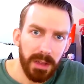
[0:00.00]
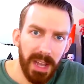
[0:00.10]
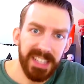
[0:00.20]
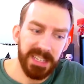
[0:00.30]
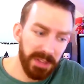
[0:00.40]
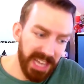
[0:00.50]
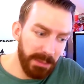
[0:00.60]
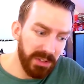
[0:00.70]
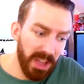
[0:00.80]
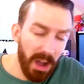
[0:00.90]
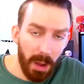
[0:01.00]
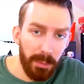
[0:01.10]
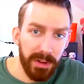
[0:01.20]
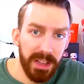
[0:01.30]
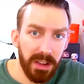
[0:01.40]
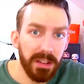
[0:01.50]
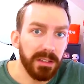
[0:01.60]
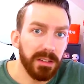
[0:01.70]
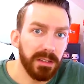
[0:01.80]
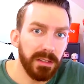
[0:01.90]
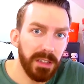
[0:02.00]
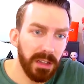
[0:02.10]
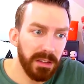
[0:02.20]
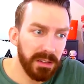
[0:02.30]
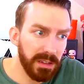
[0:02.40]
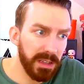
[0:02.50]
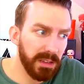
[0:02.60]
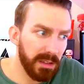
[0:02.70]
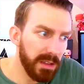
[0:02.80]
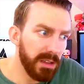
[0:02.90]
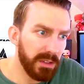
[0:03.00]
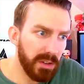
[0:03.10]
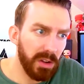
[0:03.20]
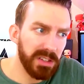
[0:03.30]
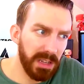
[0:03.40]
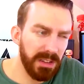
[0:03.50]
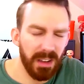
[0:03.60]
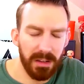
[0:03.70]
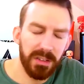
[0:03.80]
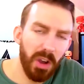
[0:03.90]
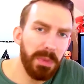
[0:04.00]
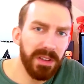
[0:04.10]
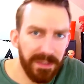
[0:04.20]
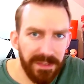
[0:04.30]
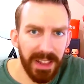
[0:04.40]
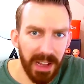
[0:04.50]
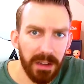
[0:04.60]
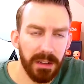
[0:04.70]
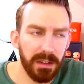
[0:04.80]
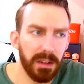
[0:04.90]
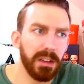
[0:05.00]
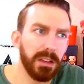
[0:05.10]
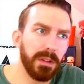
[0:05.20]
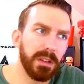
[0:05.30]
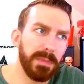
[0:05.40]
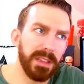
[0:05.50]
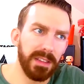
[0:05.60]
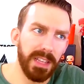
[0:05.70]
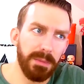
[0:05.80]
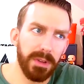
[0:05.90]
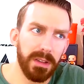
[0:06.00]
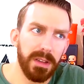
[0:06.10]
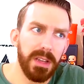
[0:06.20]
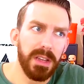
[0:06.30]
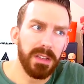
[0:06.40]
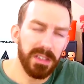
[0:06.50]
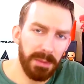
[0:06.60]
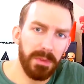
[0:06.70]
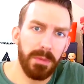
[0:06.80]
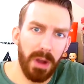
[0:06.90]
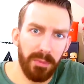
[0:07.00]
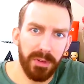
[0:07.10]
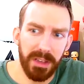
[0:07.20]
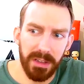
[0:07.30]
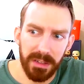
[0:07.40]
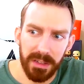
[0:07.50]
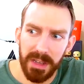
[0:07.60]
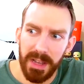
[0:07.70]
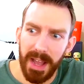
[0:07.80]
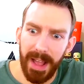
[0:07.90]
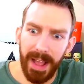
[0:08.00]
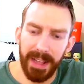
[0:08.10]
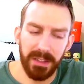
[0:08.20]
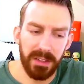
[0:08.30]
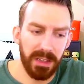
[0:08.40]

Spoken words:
And some of the games on it are pretty good. You know, it's got a bit of filler, admittedly, but some of them are pretty good. And